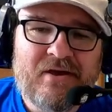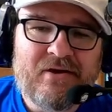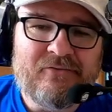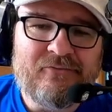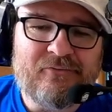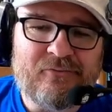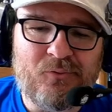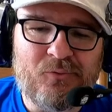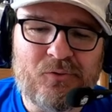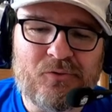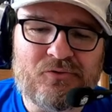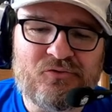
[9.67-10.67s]

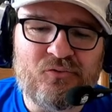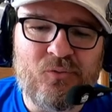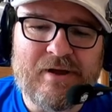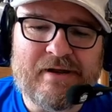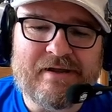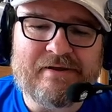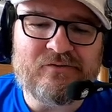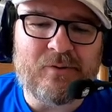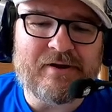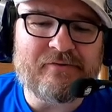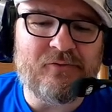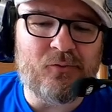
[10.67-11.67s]
for
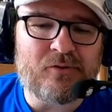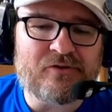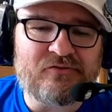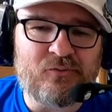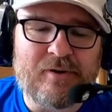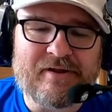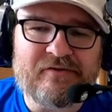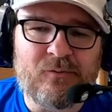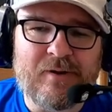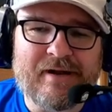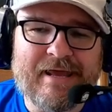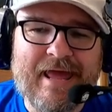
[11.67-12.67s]
2024 to
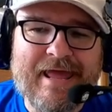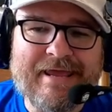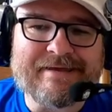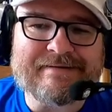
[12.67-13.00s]
2028.